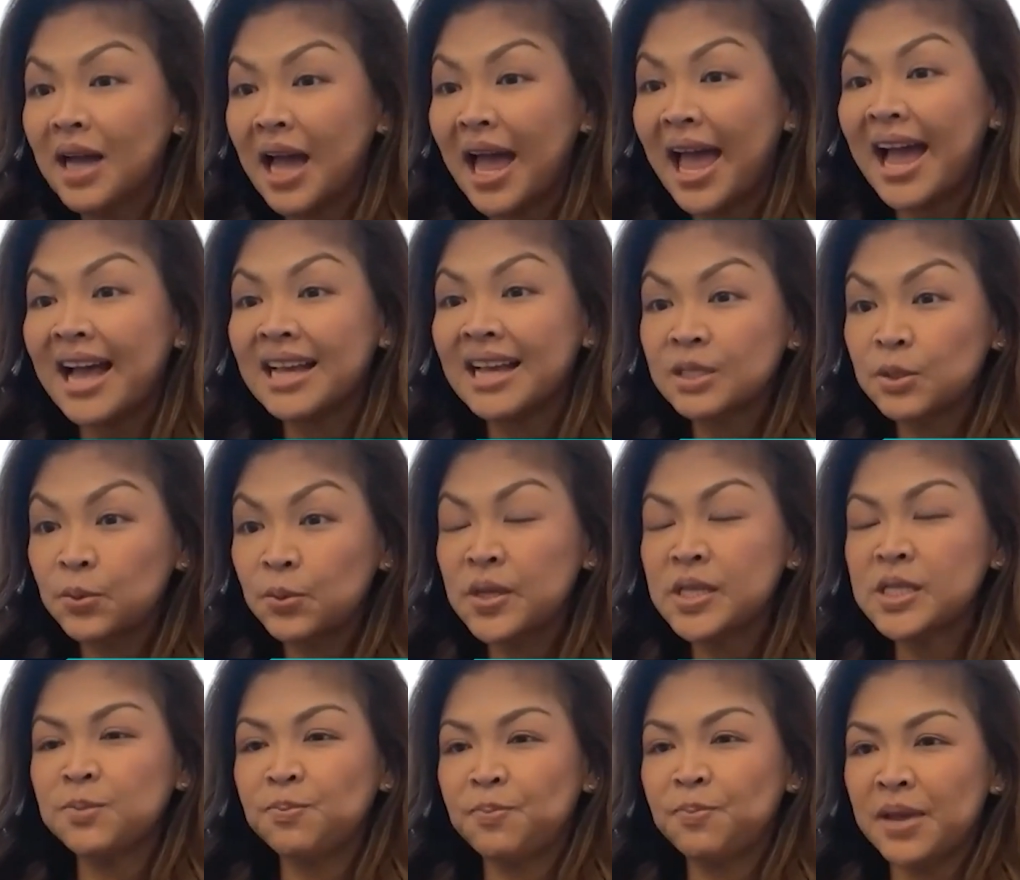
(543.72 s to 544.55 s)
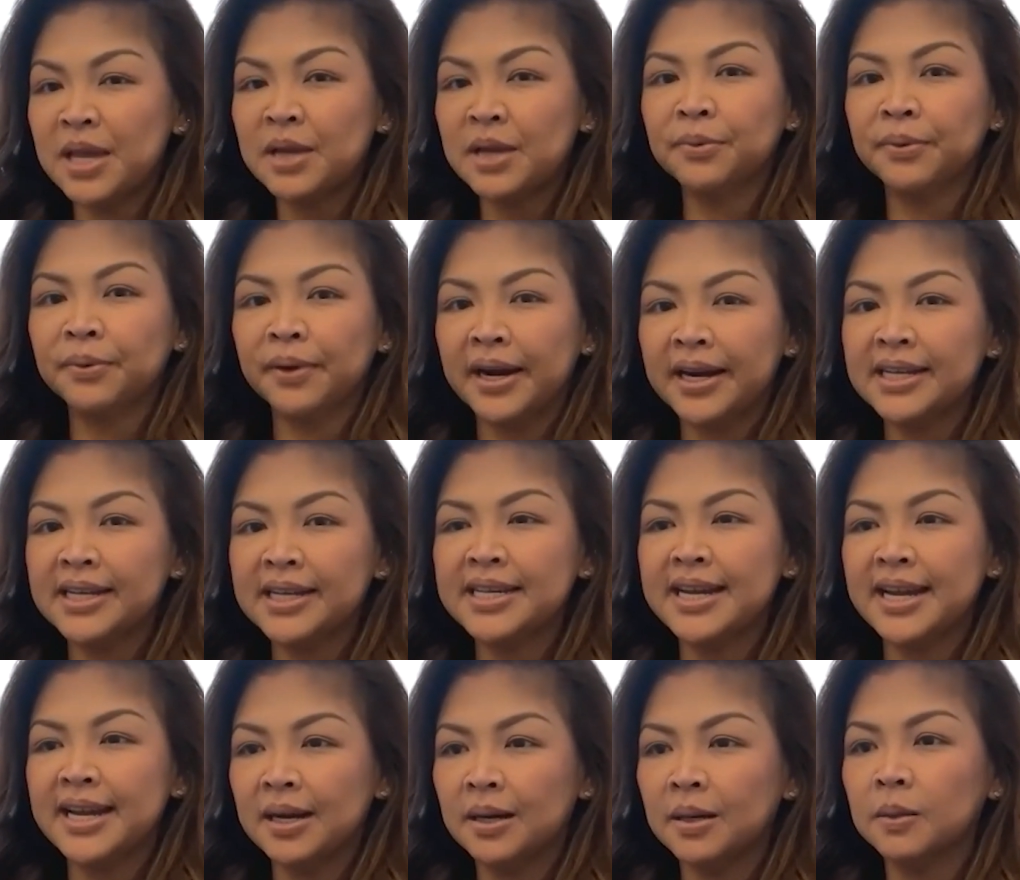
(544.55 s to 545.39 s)
as we speak right
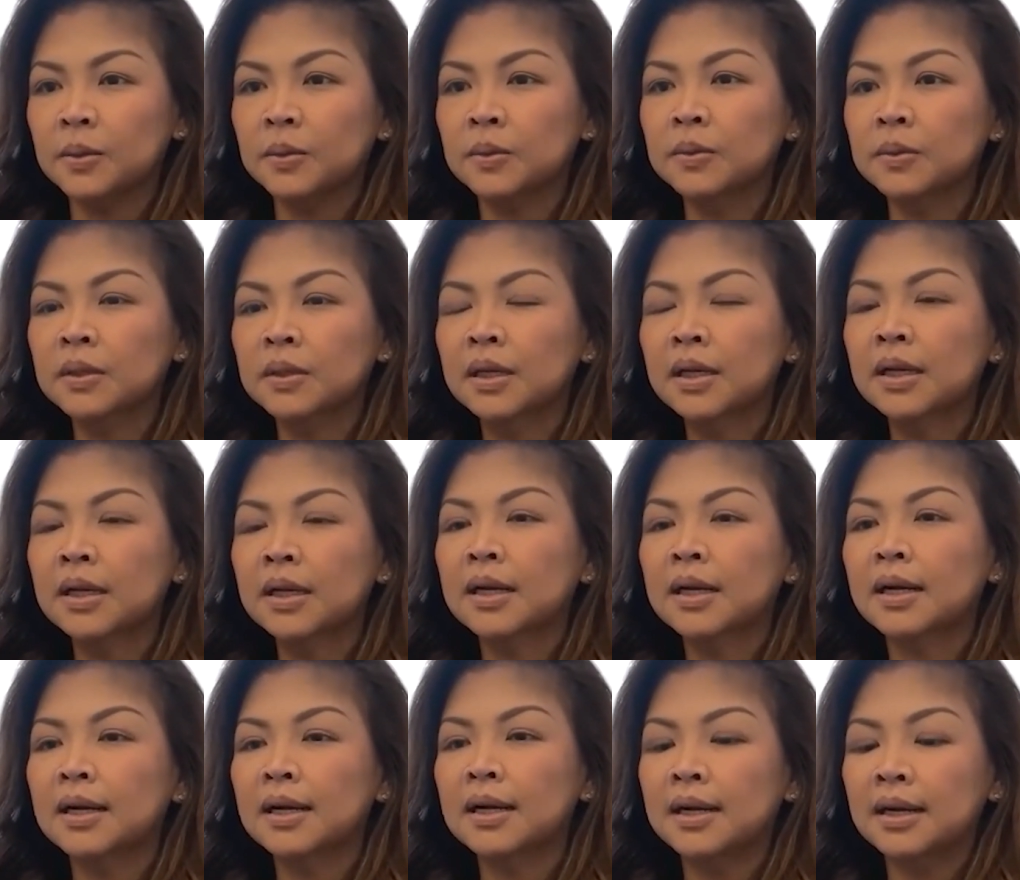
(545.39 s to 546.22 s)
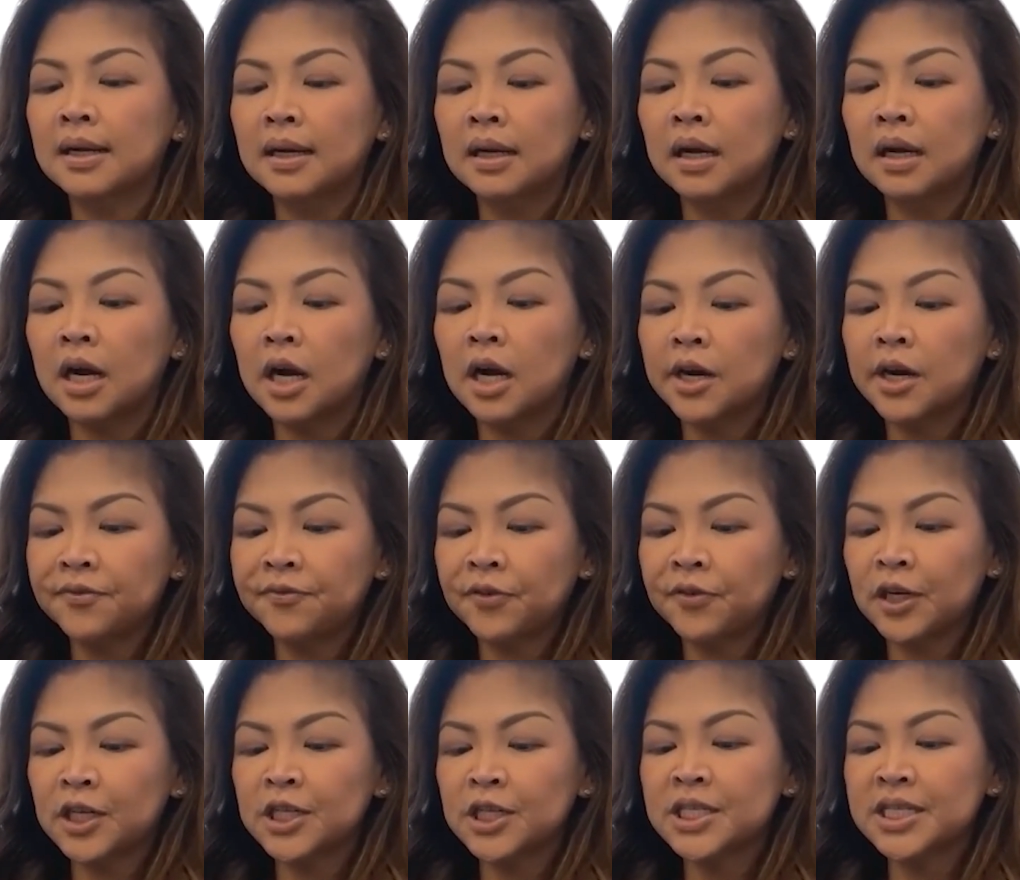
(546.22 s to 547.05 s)
now, our
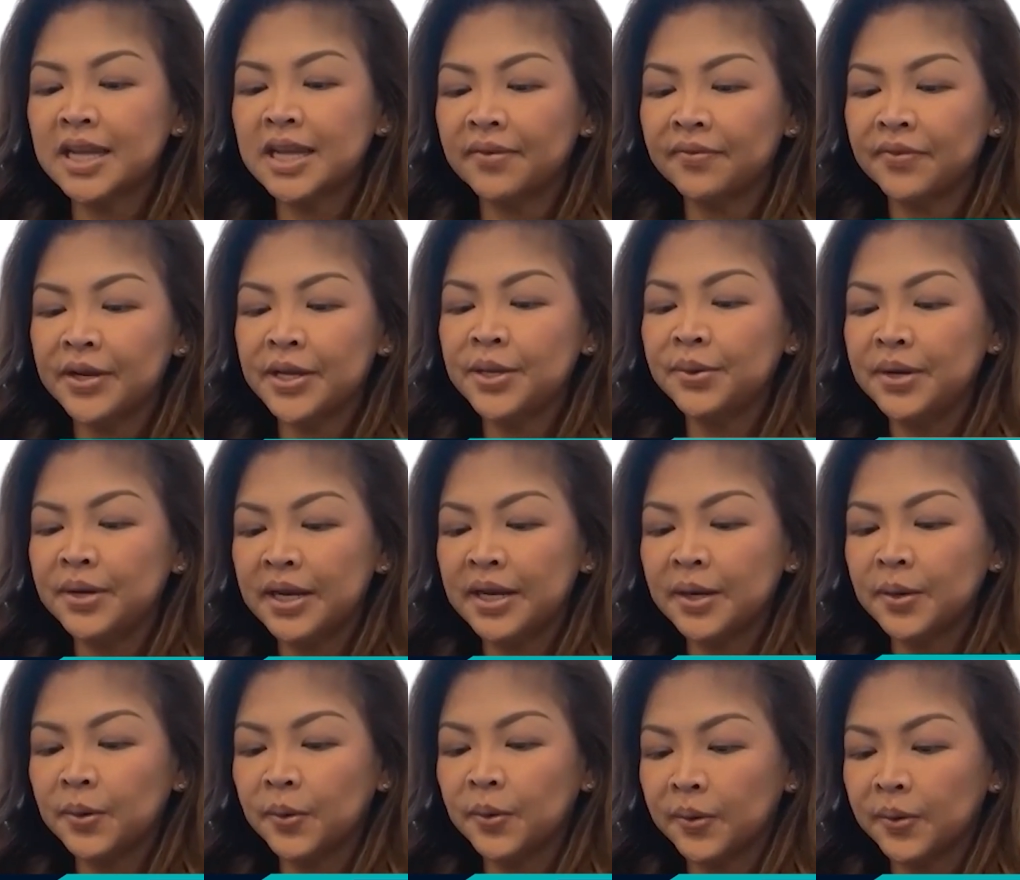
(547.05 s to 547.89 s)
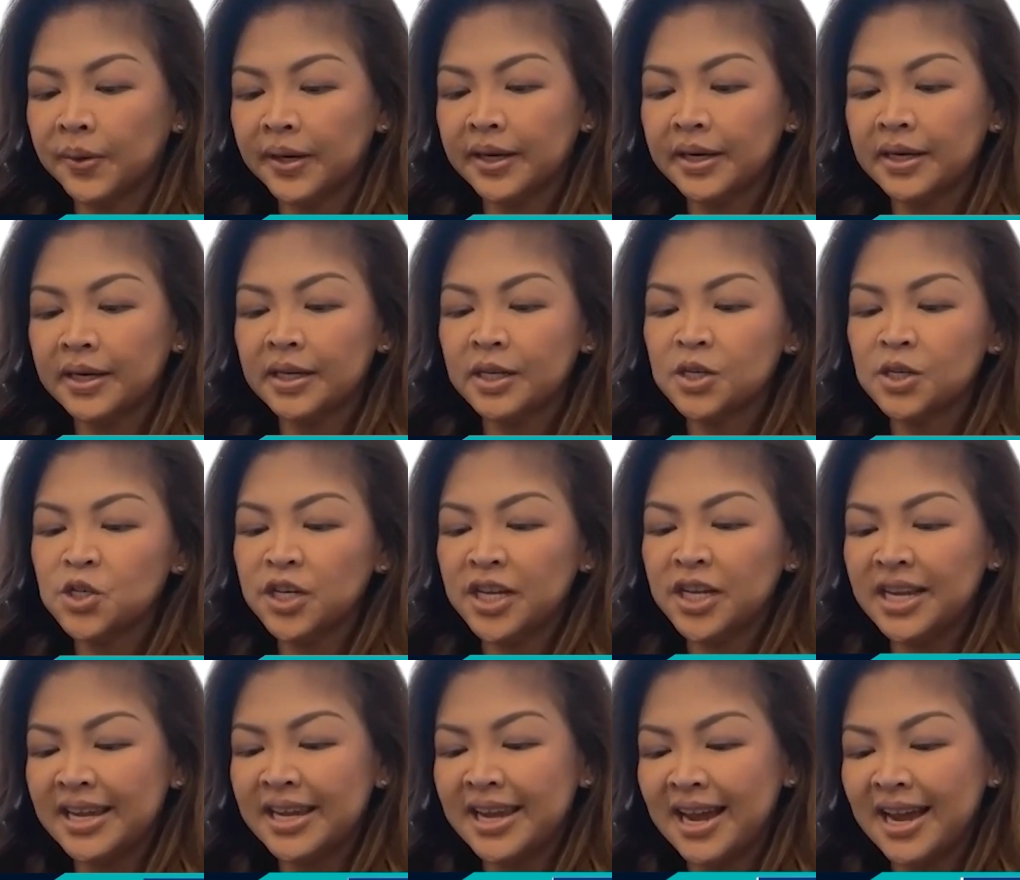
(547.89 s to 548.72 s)
first ever unicorn,
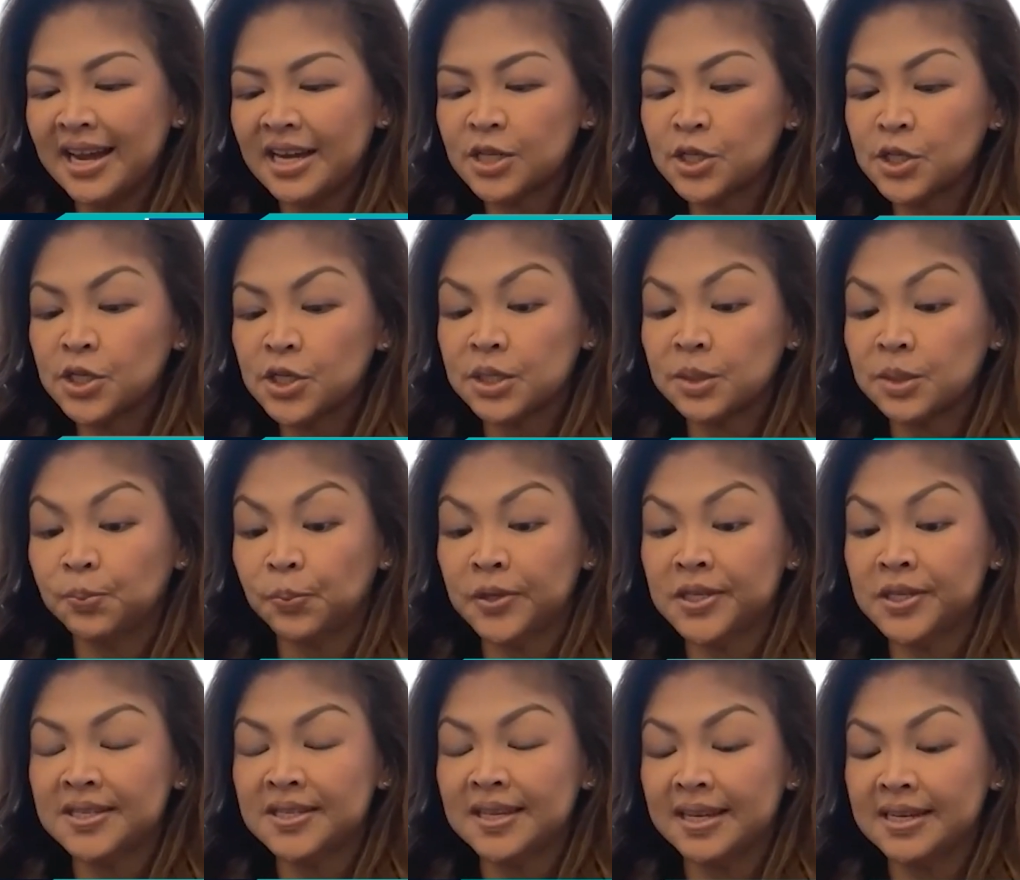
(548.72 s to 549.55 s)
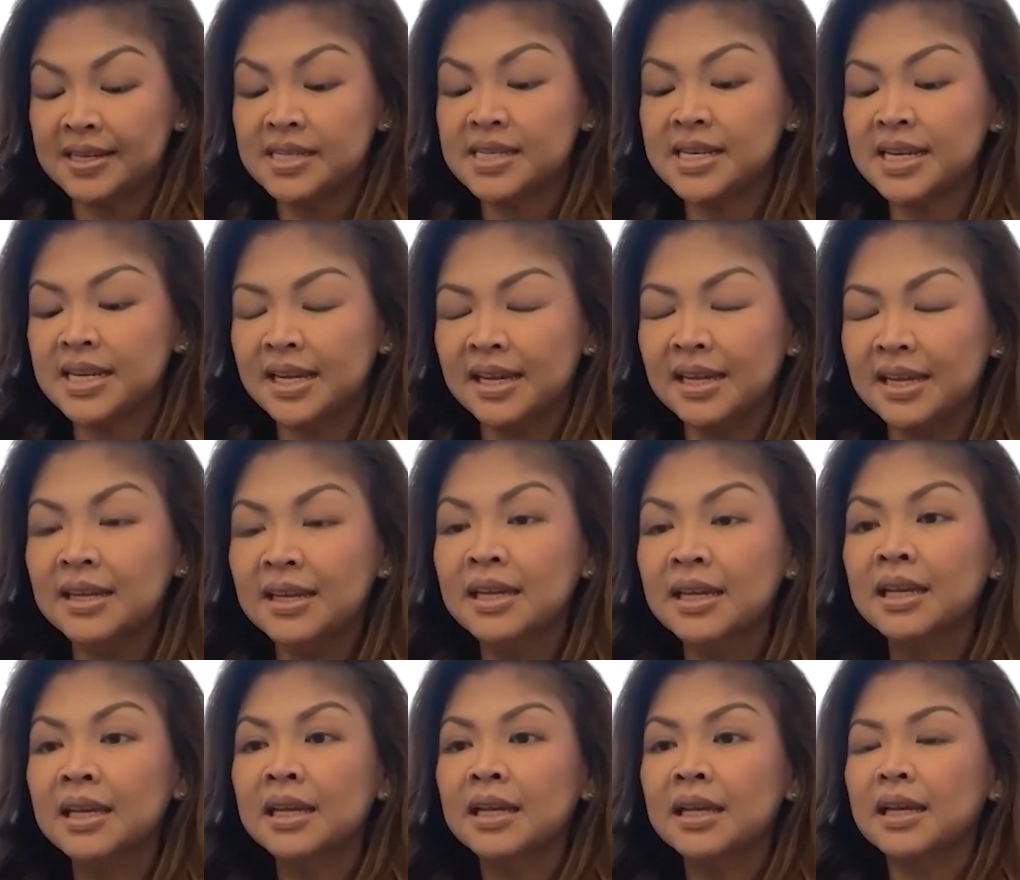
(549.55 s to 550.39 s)
Gcash, is
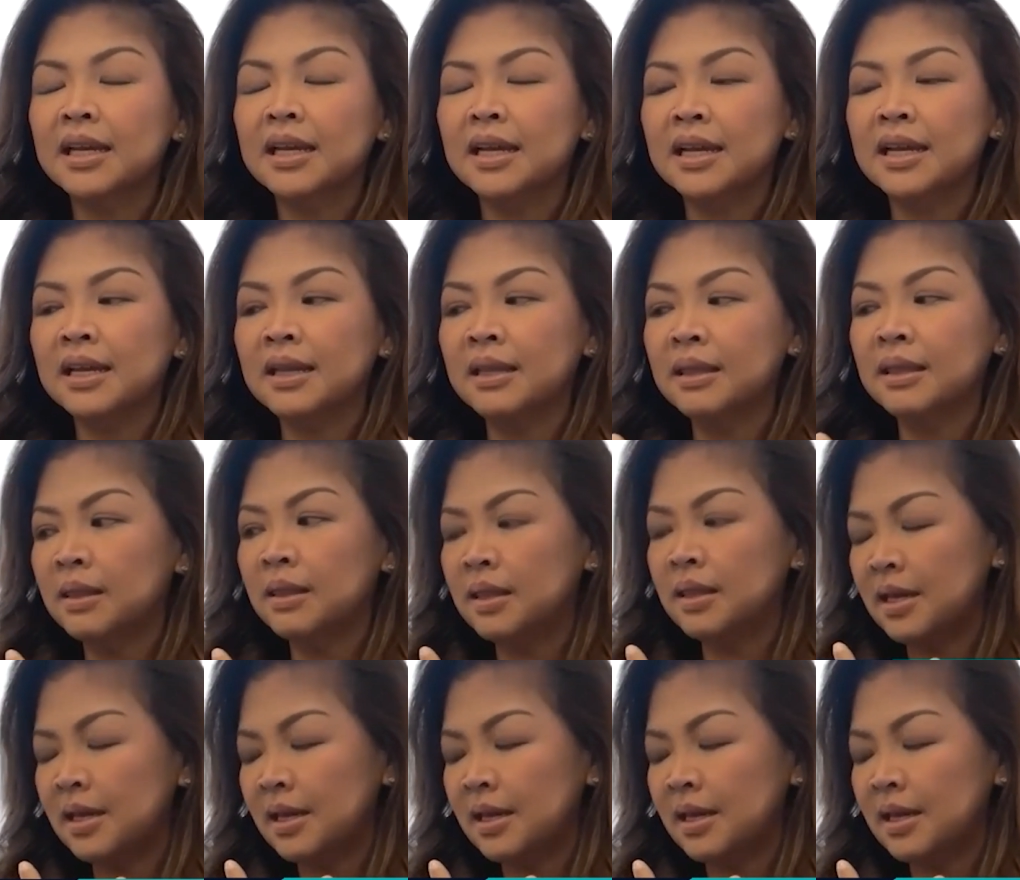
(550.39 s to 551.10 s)
presenting in